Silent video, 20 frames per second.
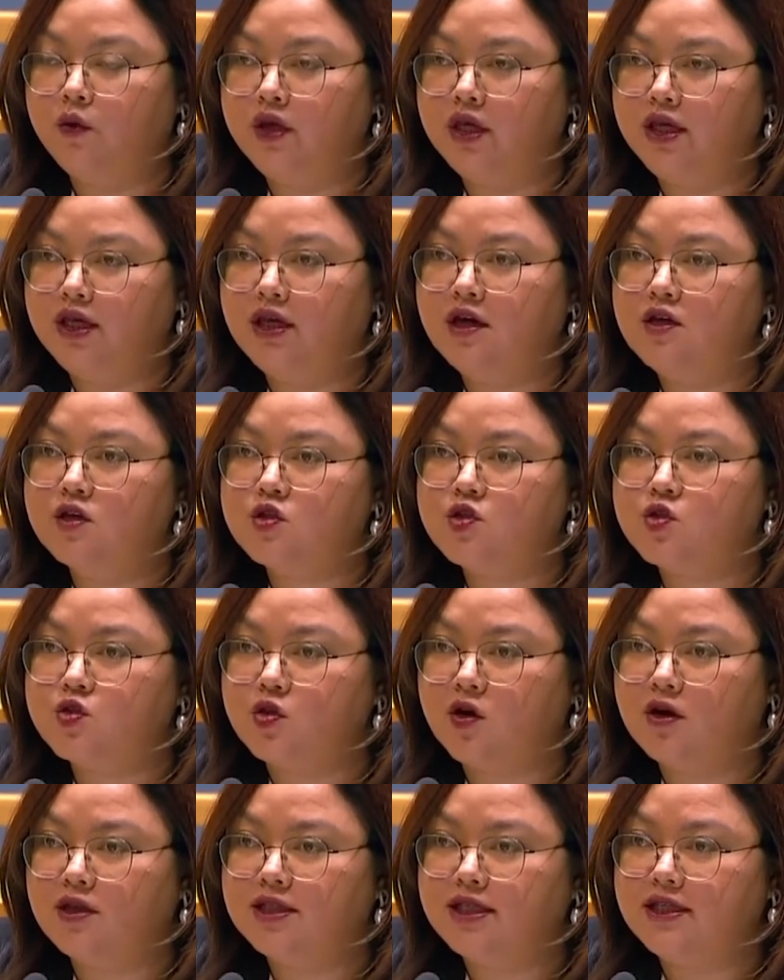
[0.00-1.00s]
We
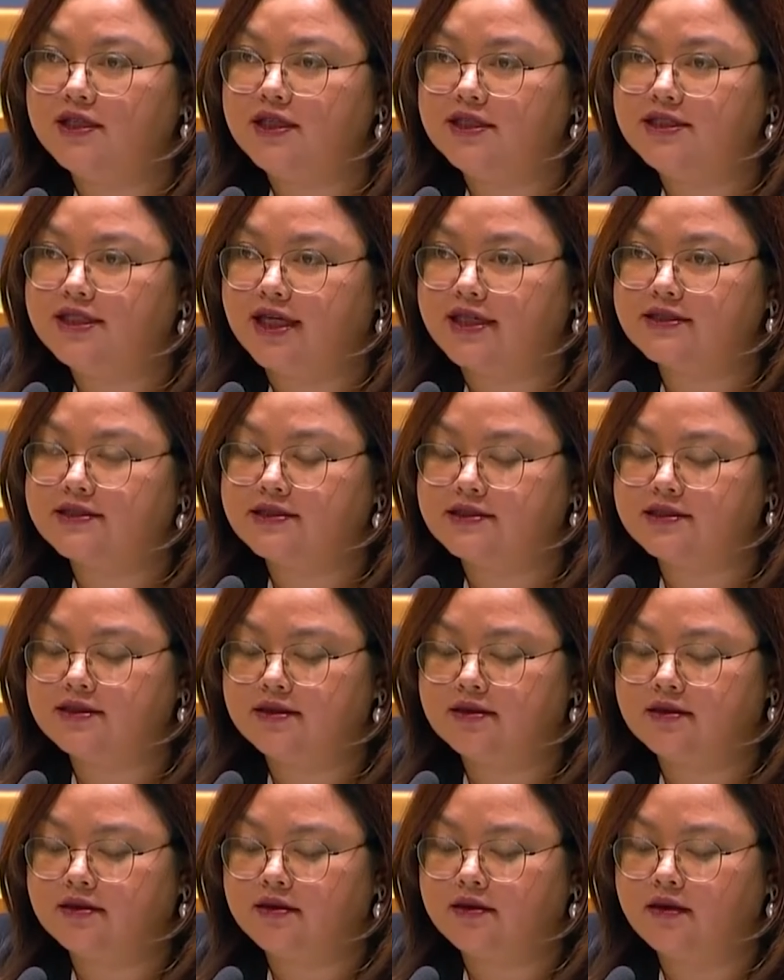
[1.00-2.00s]
strongly reject
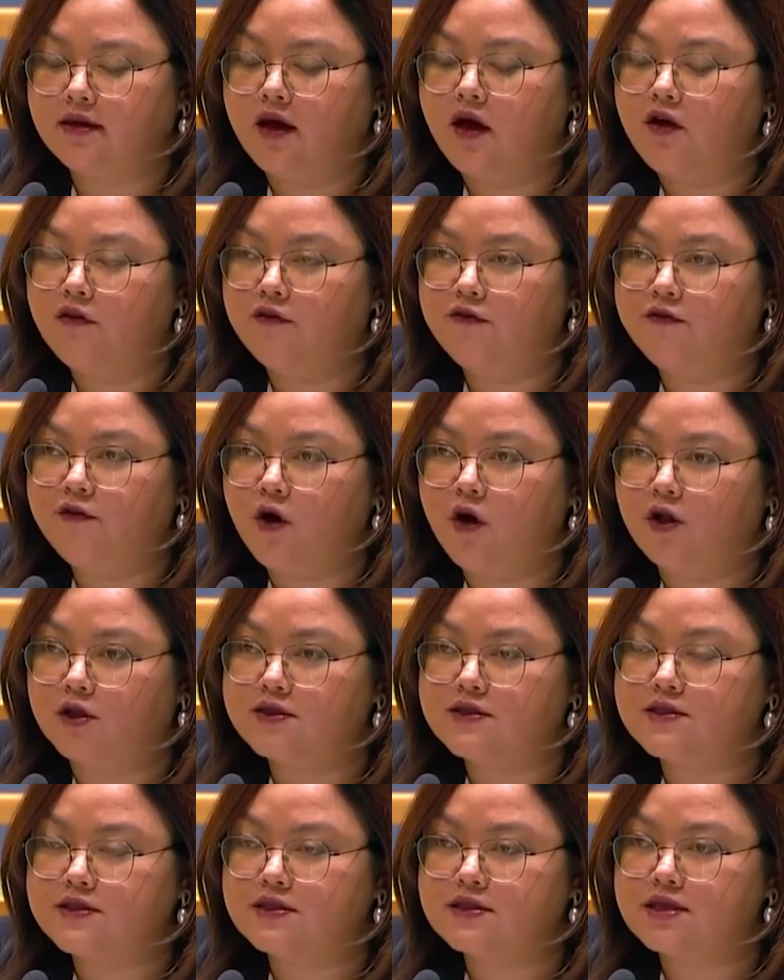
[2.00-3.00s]

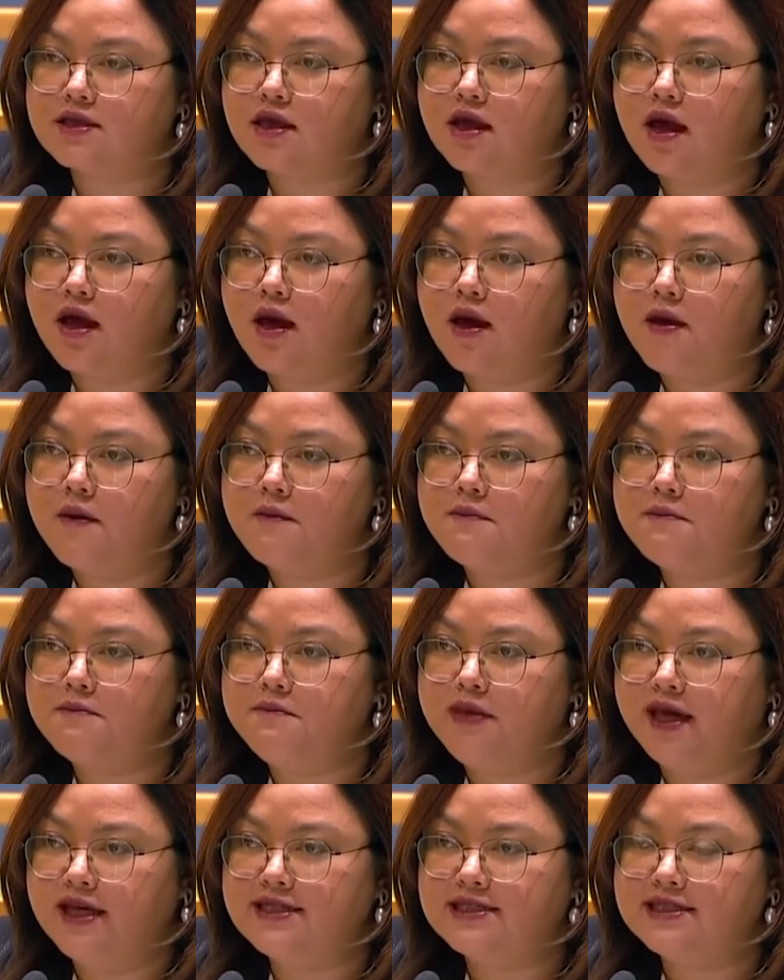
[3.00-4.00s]
false,
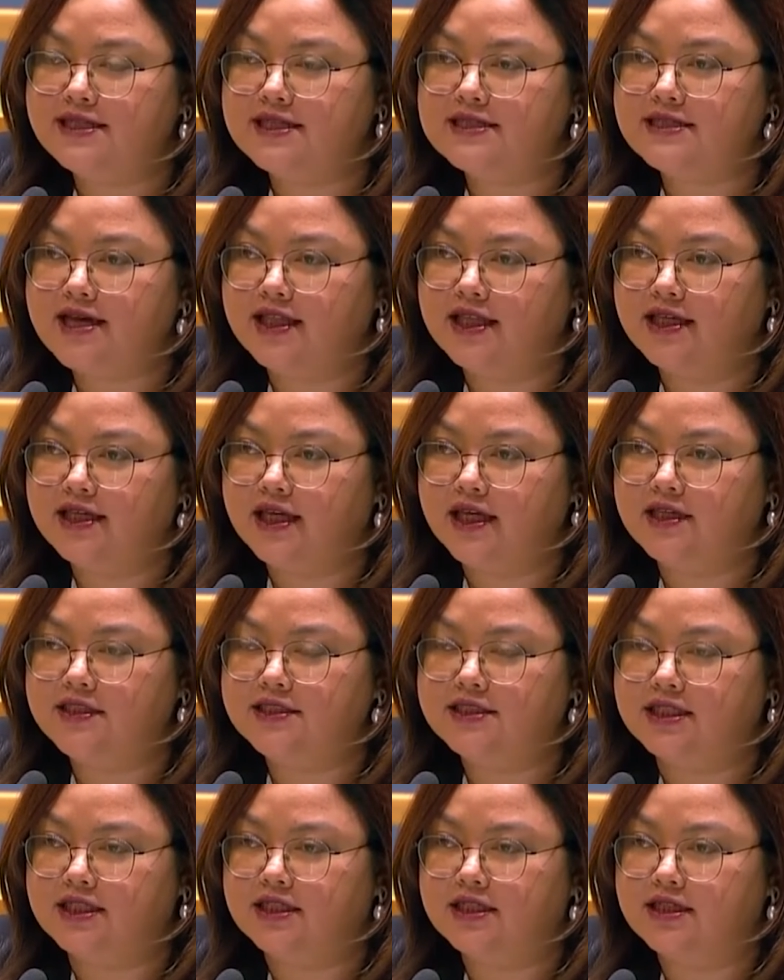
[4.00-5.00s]
baseless
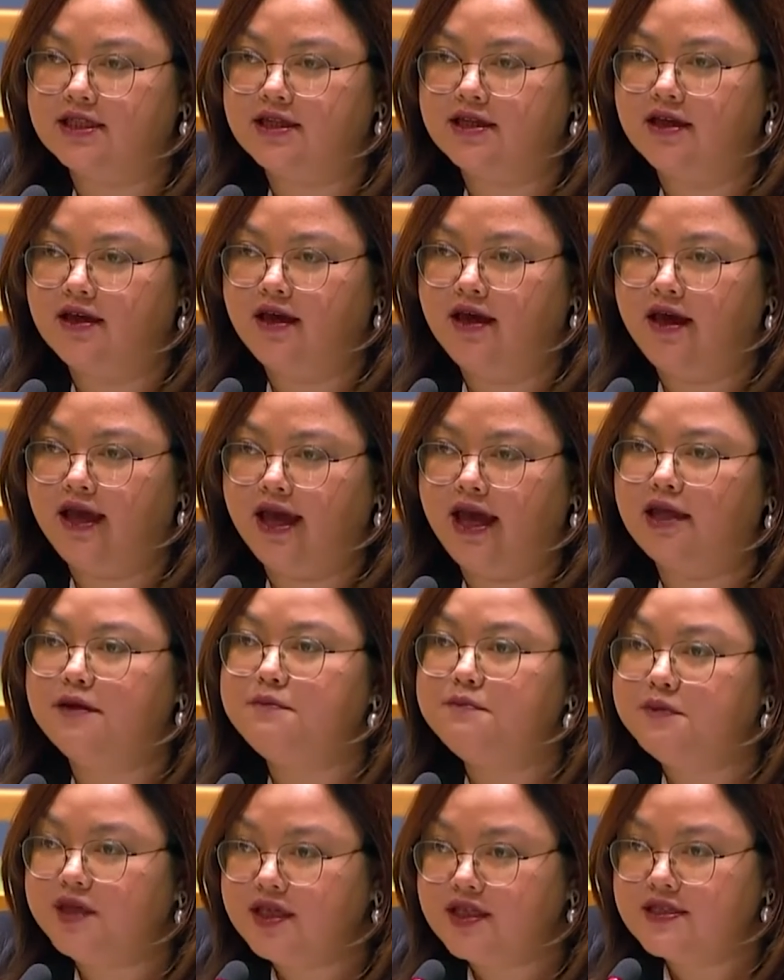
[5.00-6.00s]
allegation
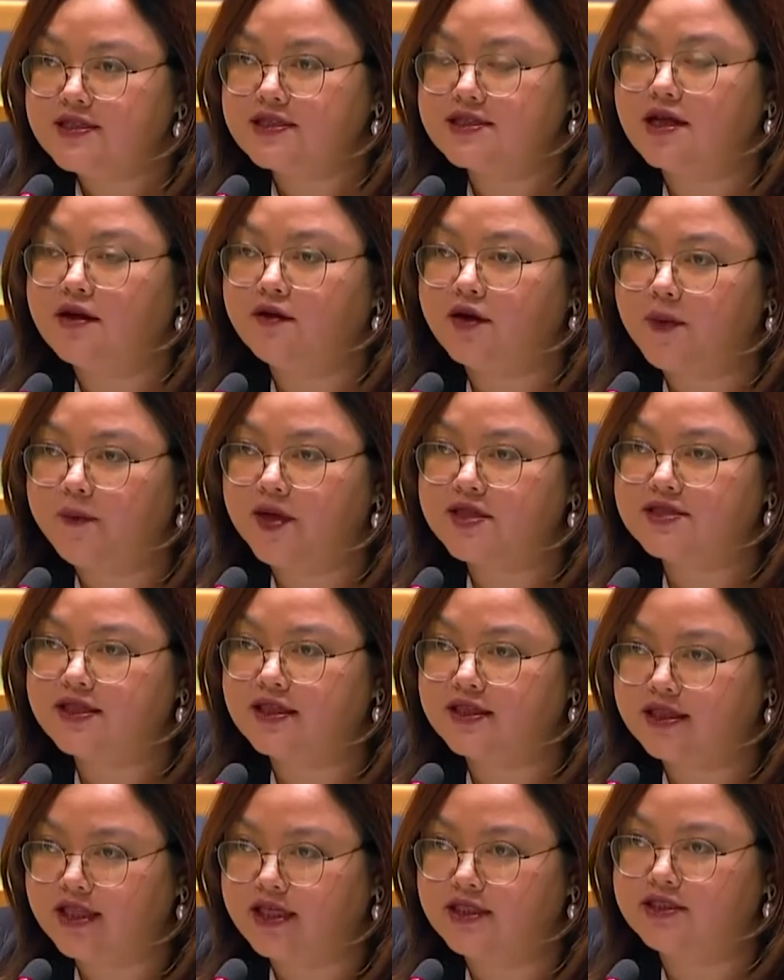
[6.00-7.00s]
and
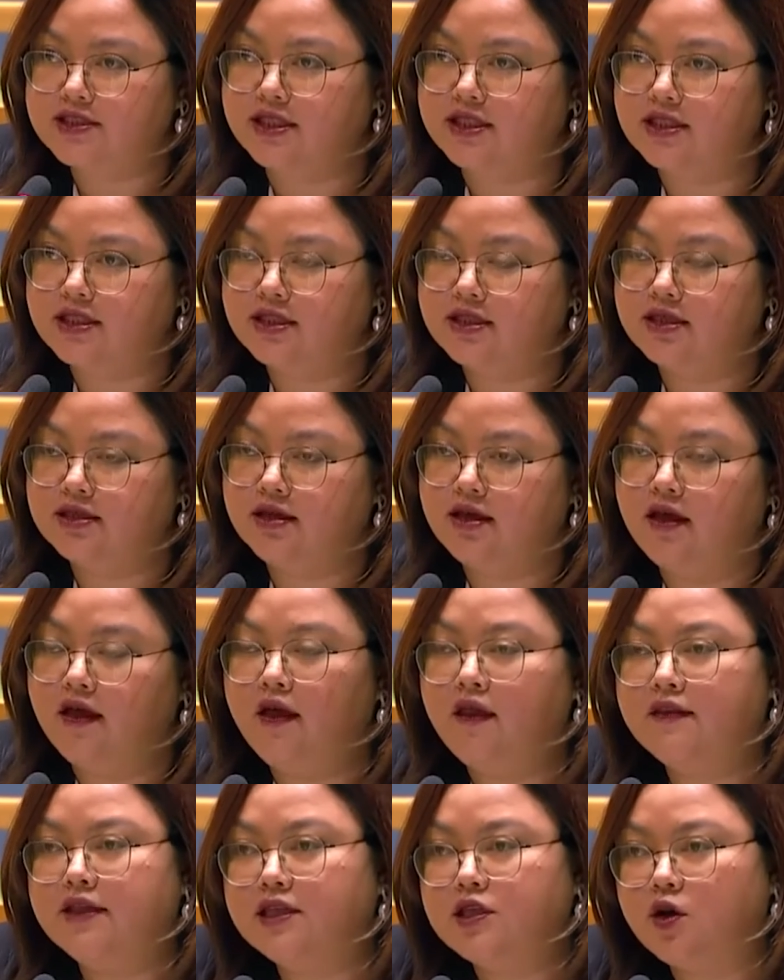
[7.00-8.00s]
misrepresentation
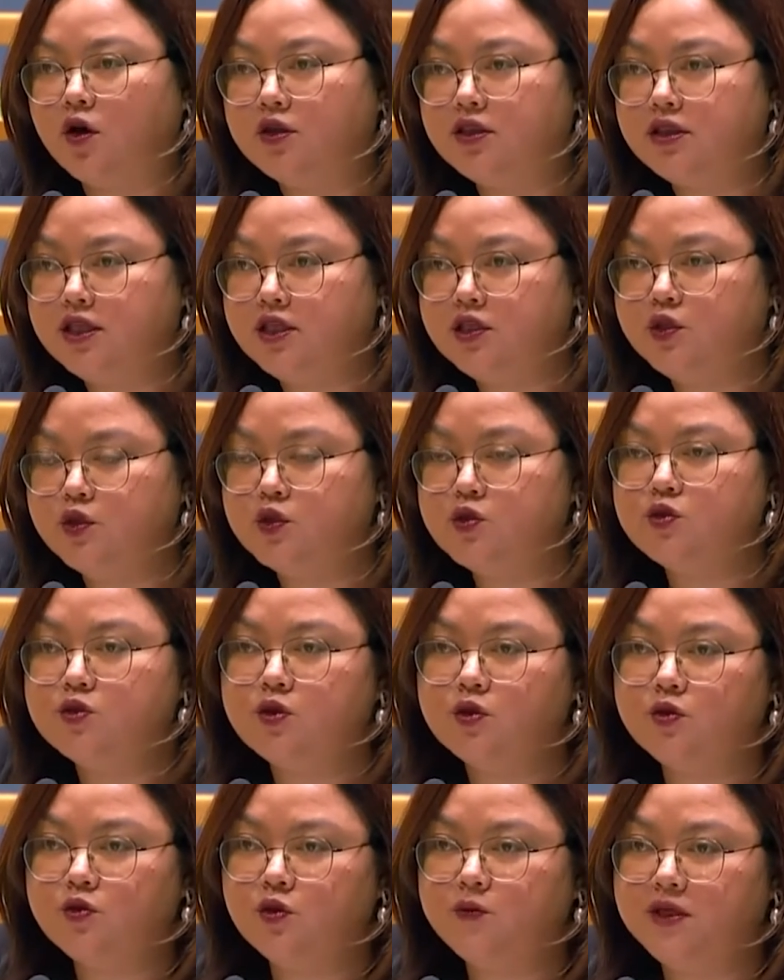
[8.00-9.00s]
that
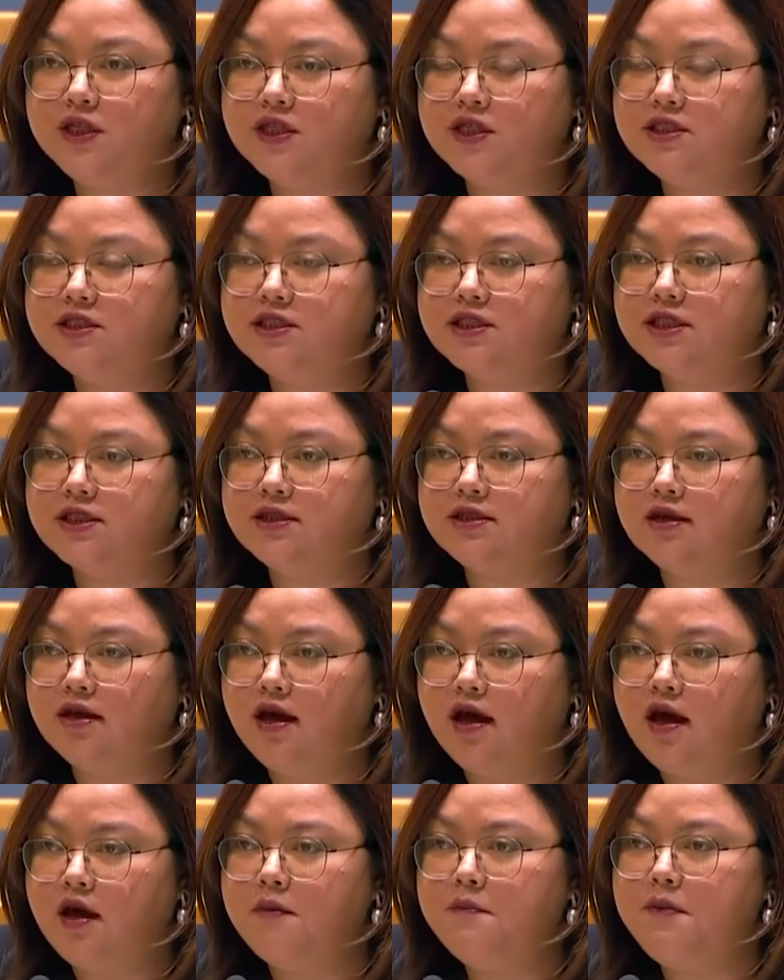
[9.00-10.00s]
continues to be nurtured
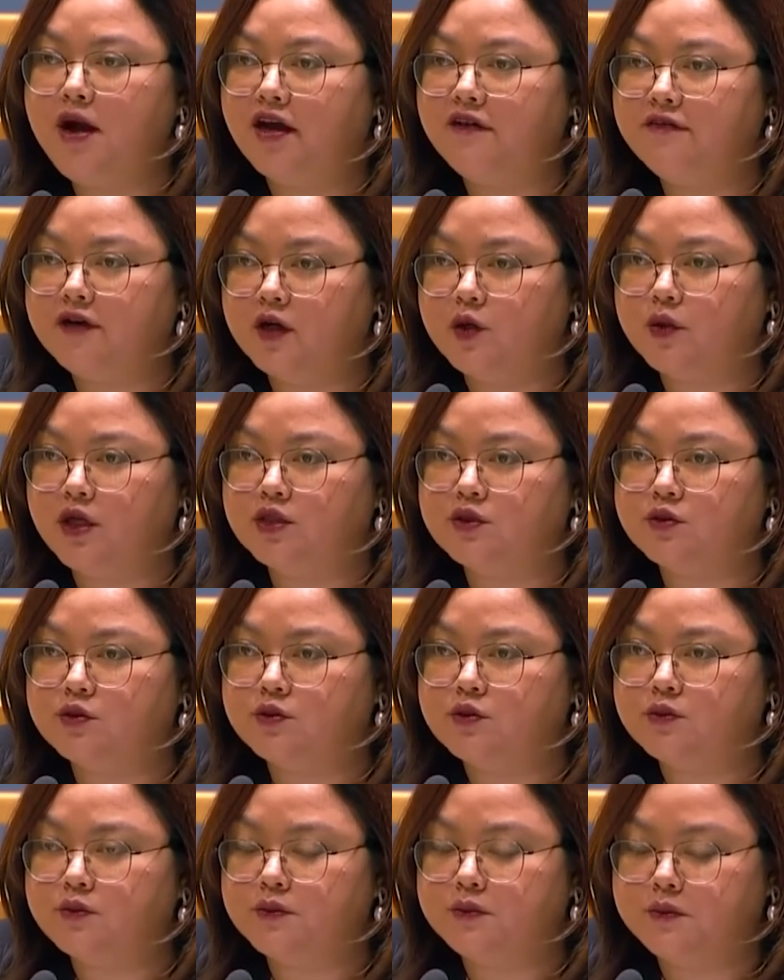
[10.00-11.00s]
by
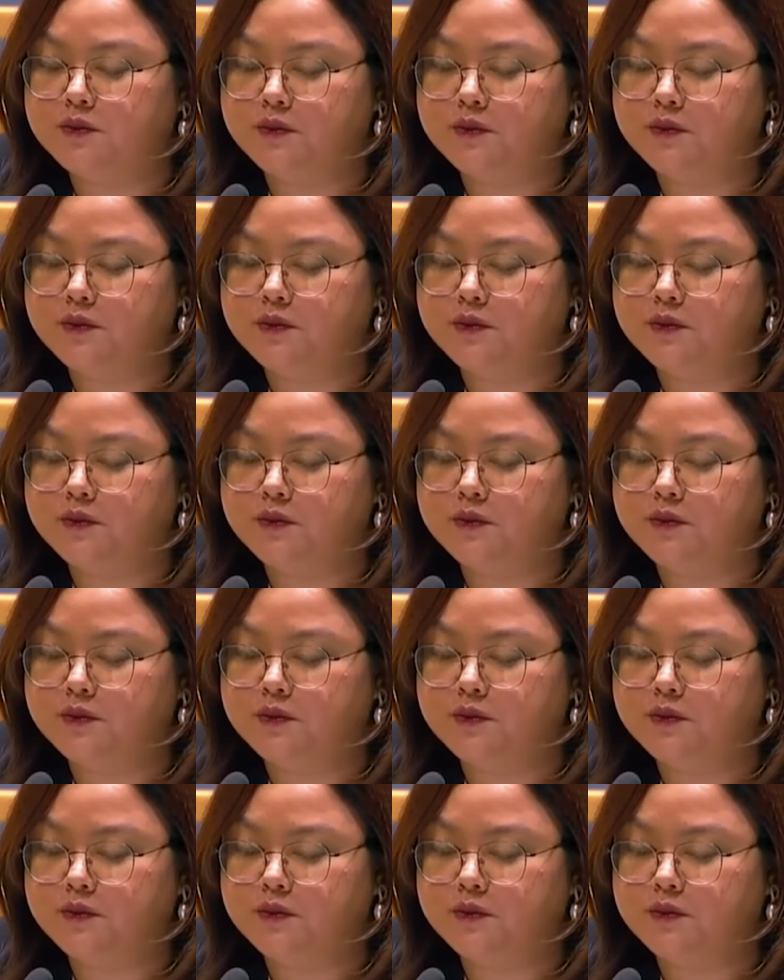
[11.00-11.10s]
Vanuatu.